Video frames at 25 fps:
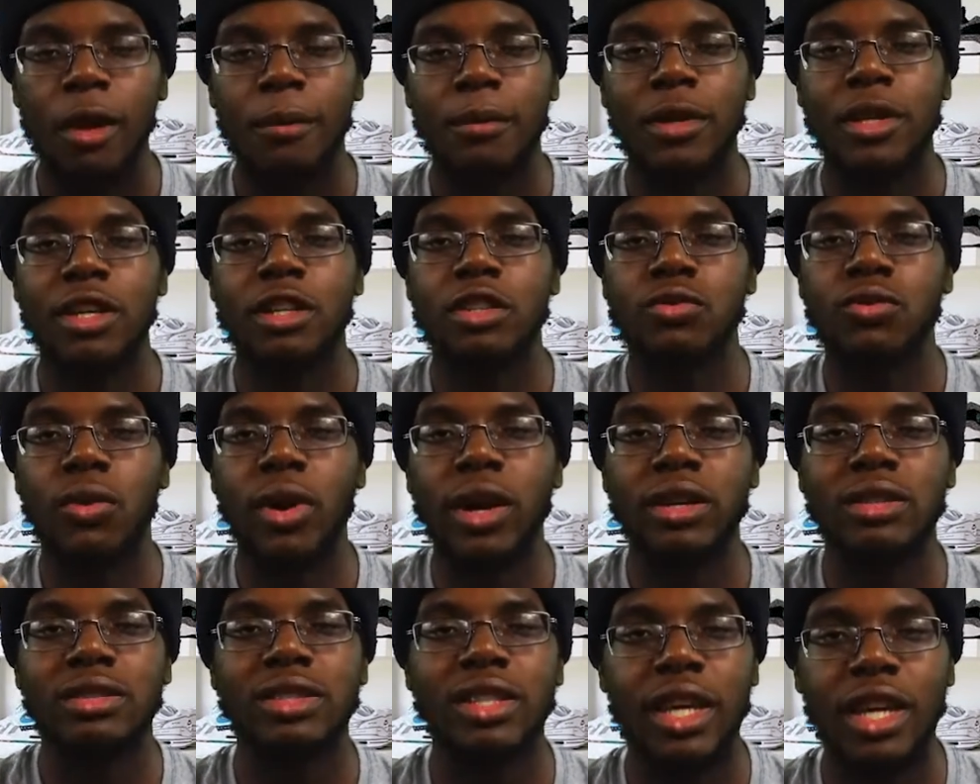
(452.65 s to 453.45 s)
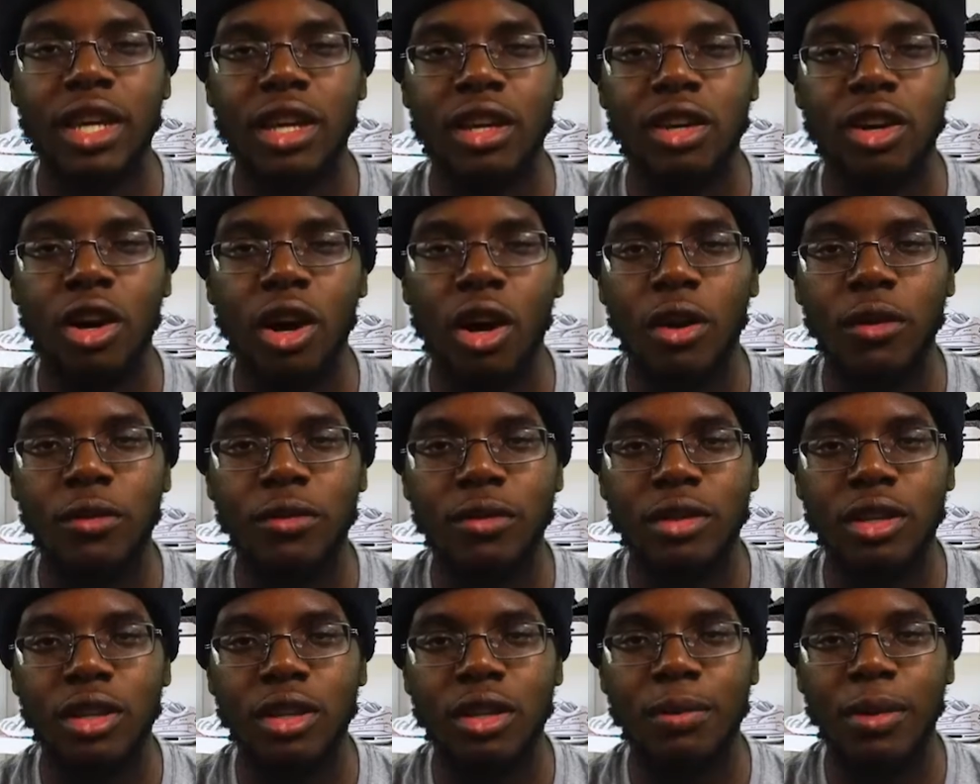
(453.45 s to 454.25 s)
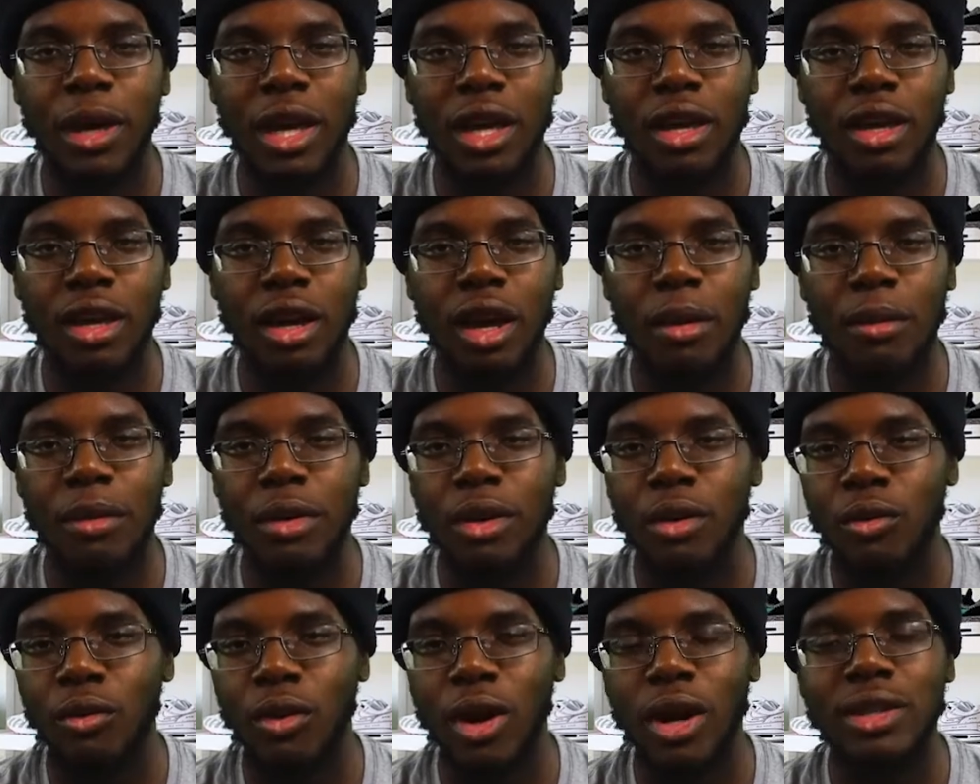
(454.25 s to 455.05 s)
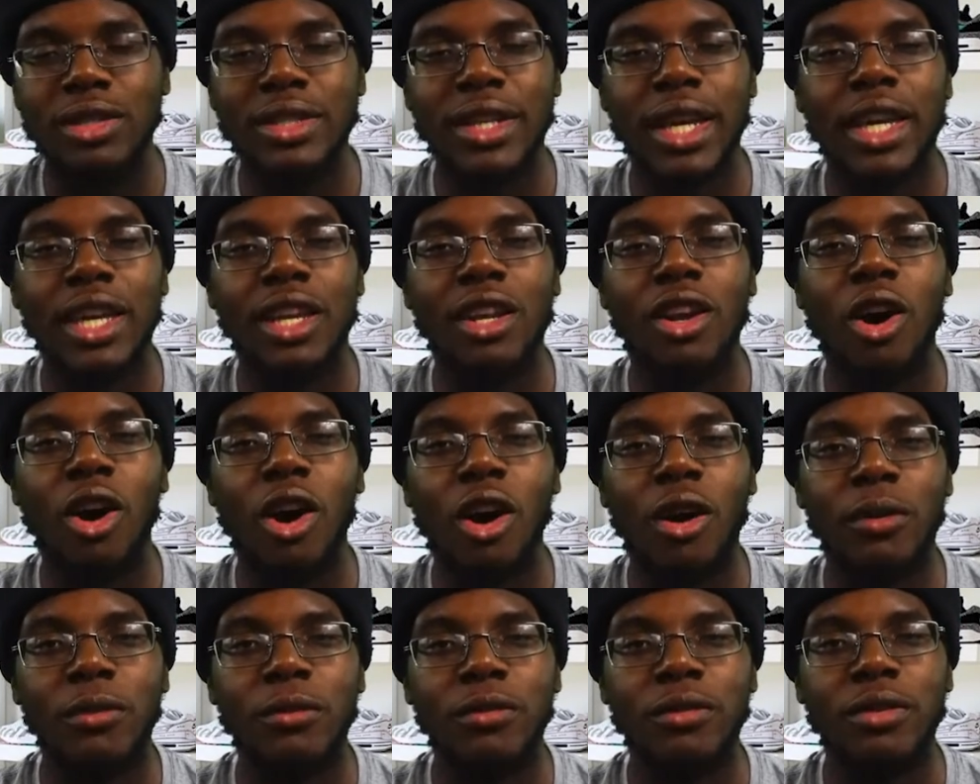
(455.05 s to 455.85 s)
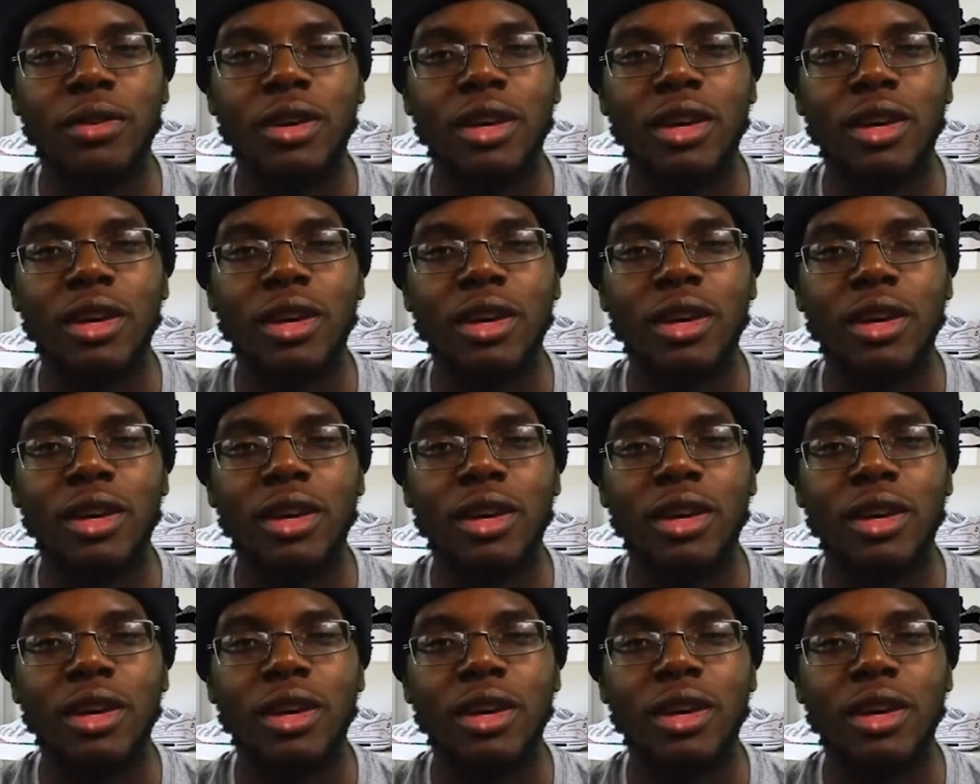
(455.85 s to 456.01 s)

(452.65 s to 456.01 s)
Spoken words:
Because while you're taking off the paint, while you're taking off